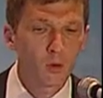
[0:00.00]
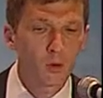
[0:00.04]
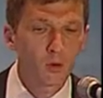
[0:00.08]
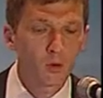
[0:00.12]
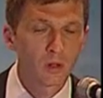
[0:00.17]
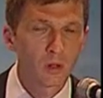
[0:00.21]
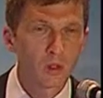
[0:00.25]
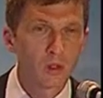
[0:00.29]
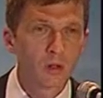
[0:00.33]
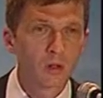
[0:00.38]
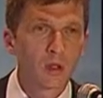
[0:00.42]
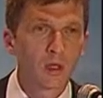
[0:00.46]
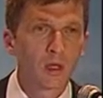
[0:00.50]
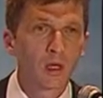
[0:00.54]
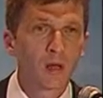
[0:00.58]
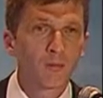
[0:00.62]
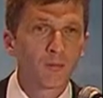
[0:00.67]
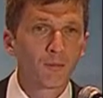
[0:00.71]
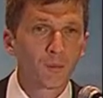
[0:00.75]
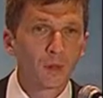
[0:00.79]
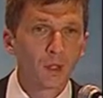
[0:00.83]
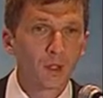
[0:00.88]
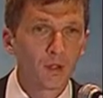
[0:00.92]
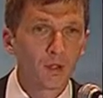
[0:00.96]
of lands,
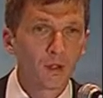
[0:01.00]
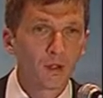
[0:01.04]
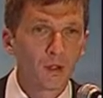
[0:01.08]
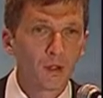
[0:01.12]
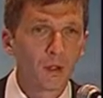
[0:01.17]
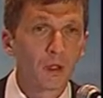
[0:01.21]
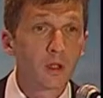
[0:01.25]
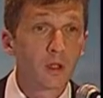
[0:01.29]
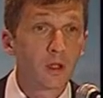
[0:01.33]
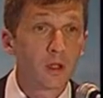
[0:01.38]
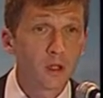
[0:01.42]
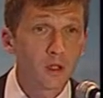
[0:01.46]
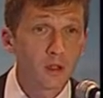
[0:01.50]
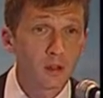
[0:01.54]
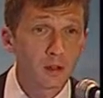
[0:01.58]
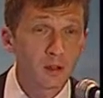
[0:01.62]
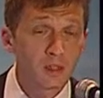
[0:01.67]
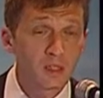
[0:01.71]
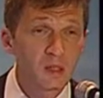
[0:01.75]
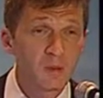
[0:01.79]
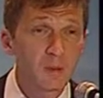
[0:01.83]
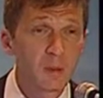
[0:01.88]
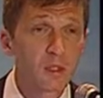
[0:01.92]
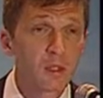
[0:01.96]

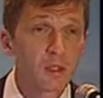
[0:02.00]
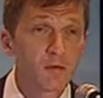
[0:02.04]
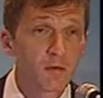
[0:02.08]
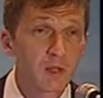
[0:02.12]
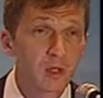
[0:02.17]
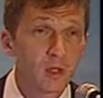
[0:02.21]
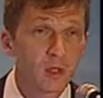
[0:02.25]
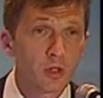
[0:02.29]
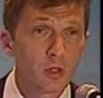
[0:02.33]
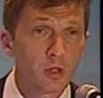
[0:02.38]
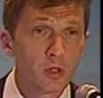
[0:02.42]
varieties of trees,